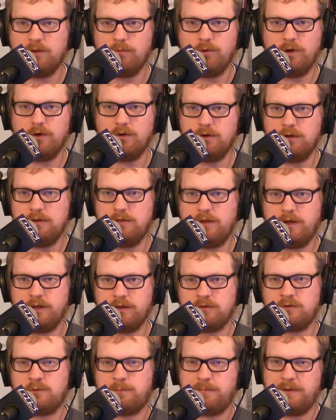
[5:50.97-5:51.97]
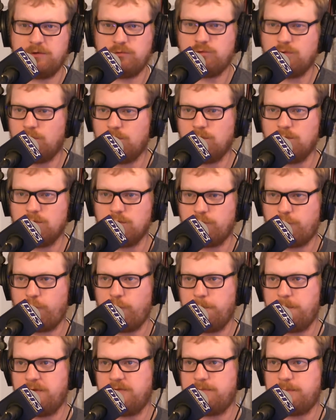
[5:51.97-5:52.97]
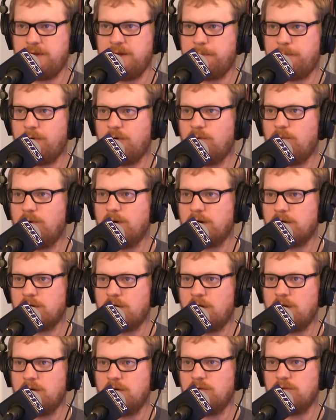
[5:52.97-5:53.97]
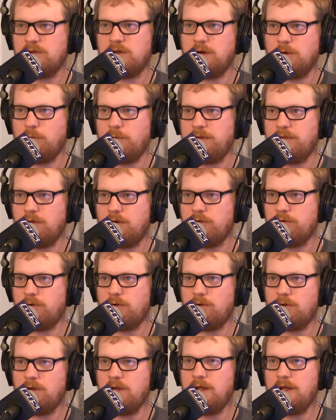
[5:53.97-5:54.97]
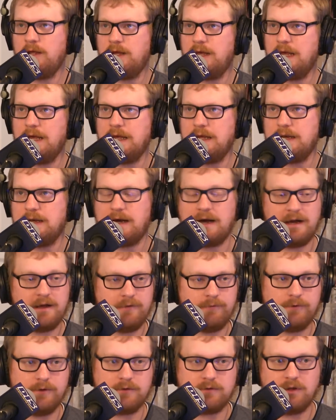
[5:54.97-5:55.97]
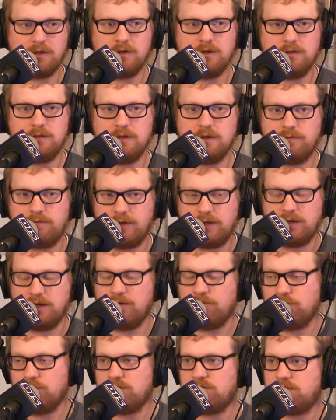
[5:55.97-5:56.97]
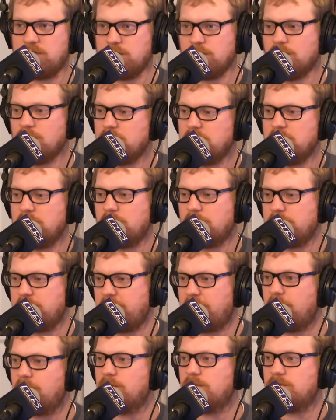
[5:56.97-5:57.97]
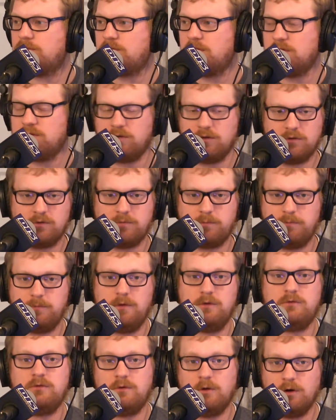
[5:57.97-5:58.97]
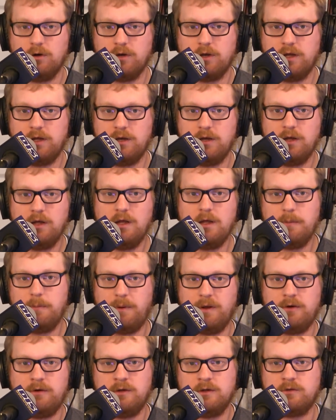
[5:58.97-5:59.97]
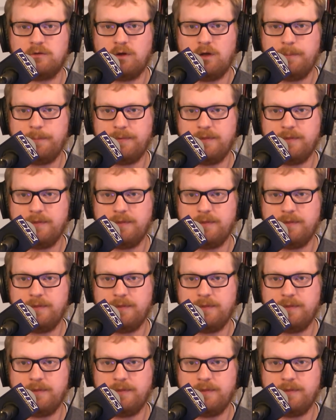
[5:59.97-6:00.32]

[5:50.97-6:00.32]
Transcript: We're in that special group of people where not only are we local, and I've attended the event every single year now since it's started, but on top of